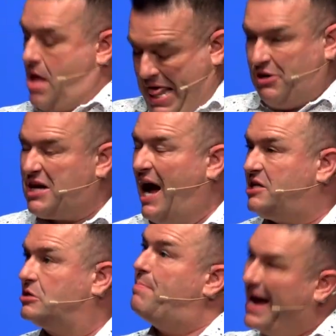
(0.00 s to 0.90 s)
There's
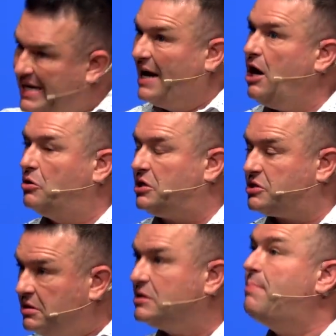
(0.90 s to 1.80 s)
giants. There's a bad
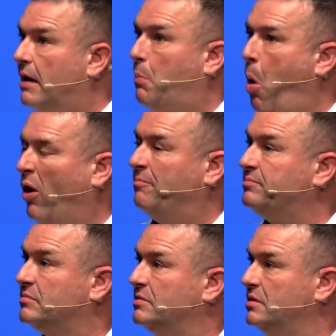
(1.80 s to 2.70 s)
diagnosis. It's a bad report.
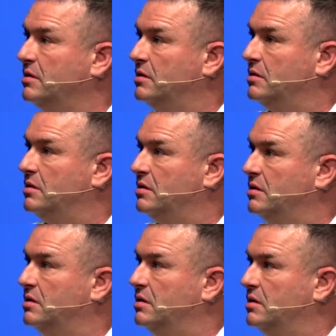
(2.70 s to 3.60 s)

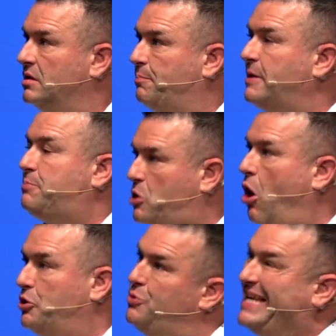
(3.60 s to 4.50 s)
The principal
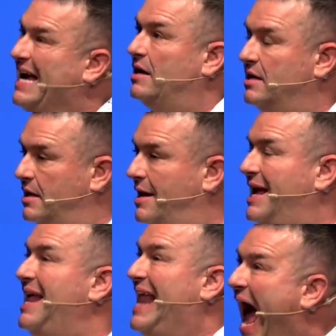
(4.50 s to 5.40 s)
called you again.
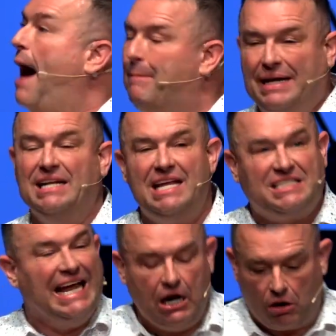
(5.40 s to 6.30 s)
It happened.
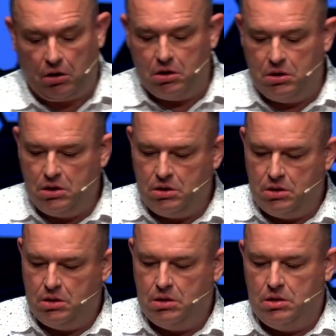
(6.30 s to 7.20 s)
It's there.
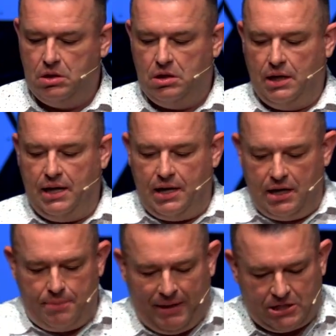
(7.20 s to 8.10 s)

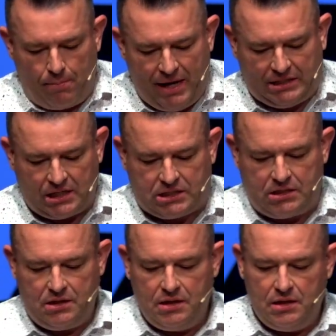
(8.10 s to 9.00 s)
And please don't miss this.